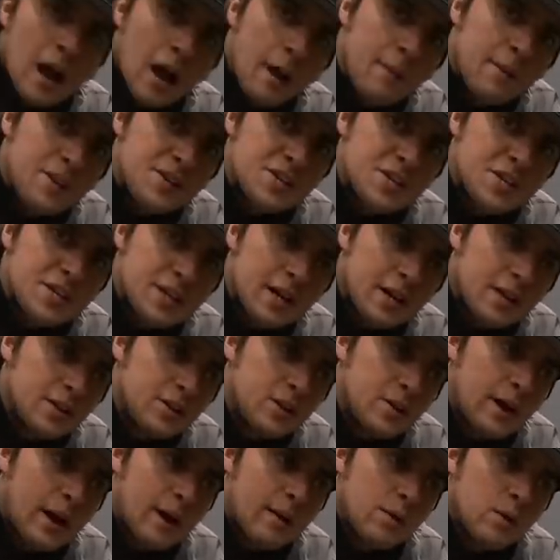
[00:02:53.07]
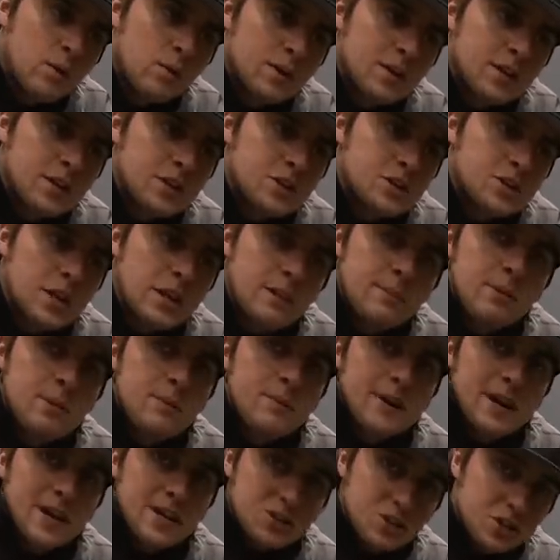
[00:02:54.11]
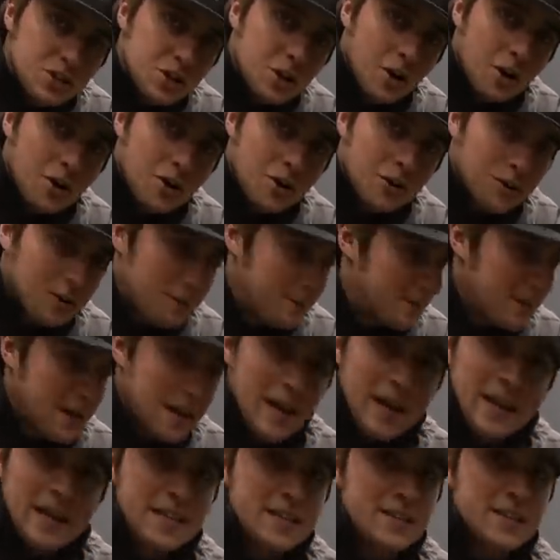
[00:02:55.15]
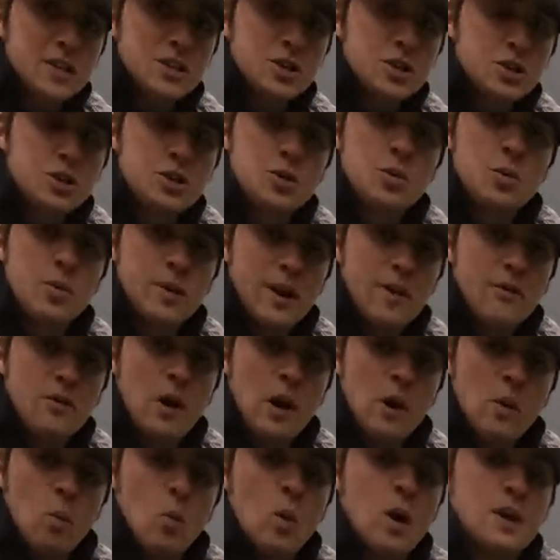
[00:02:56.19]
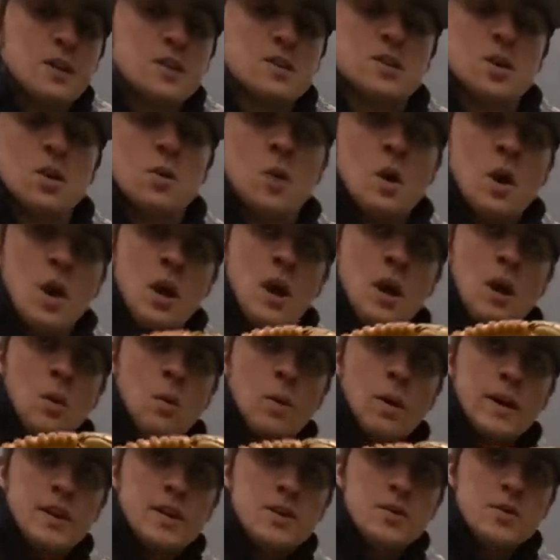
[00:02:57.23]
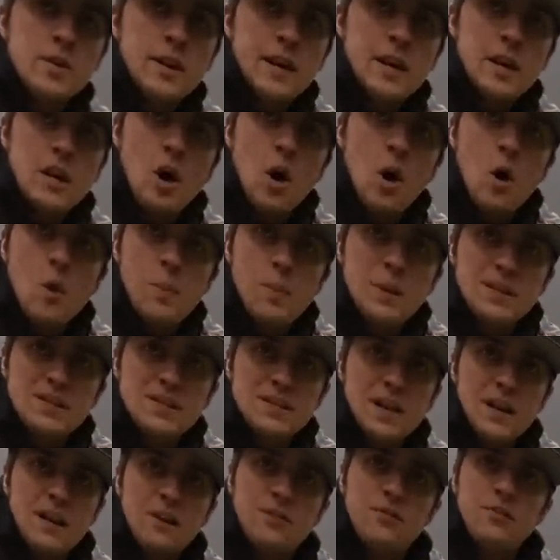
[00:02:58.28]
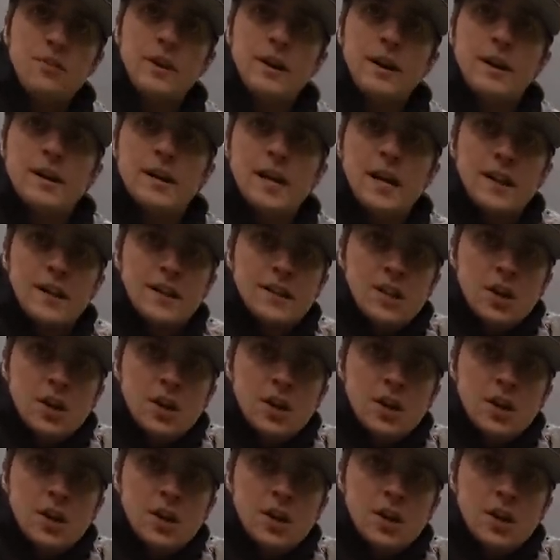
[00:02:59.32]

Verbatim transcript: I mentioned telling you how we wanted to shape it, but I just called him. He said, just do whatever I want. So we're gonna do like an open style flare, not like